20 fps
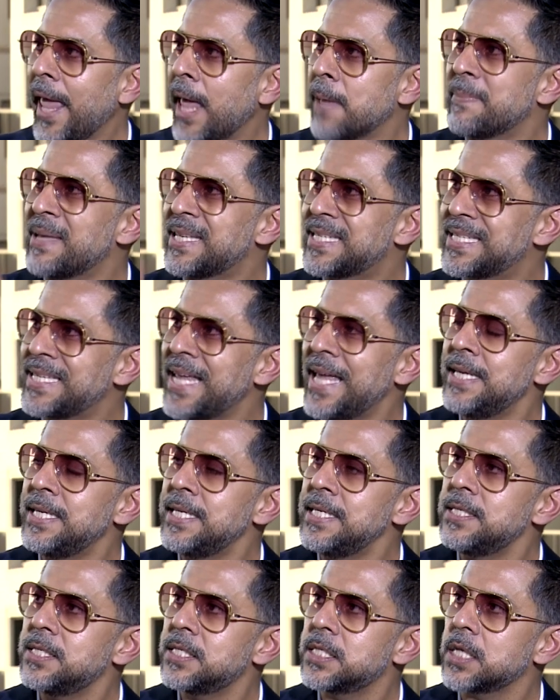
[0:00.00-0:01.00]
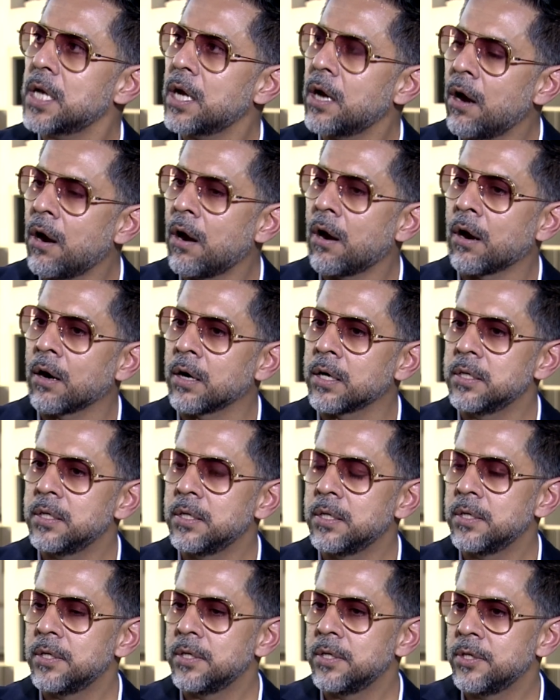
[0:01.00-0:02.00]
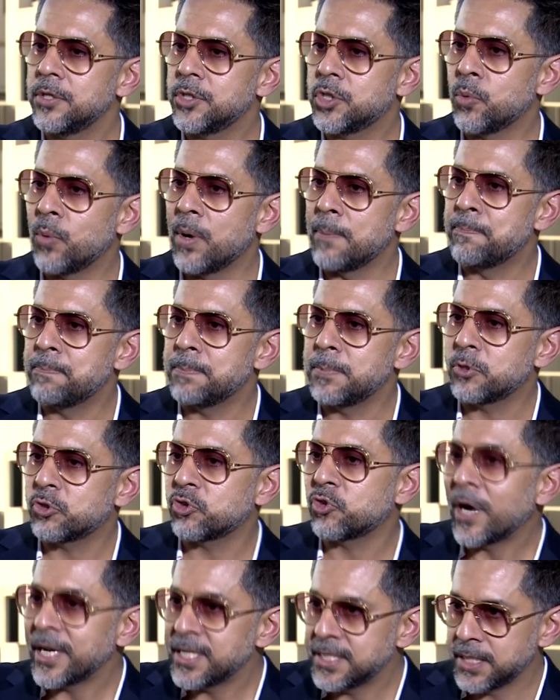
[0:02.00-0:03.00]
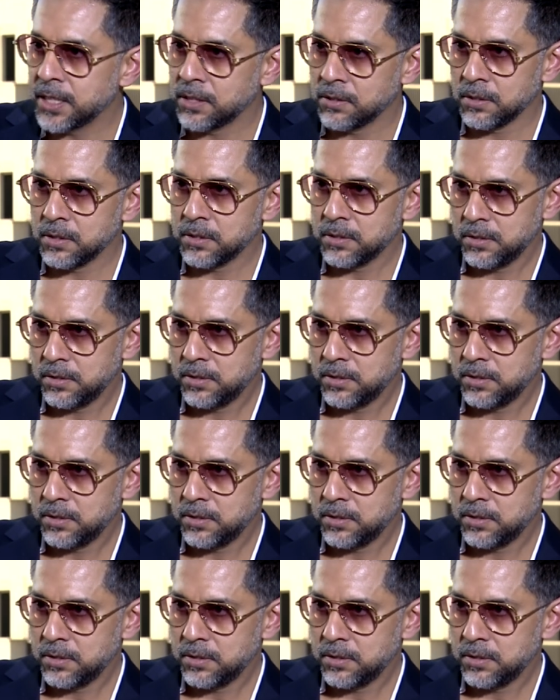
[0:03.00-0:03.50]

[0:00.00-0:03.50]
a Mercedes car to a tricycle.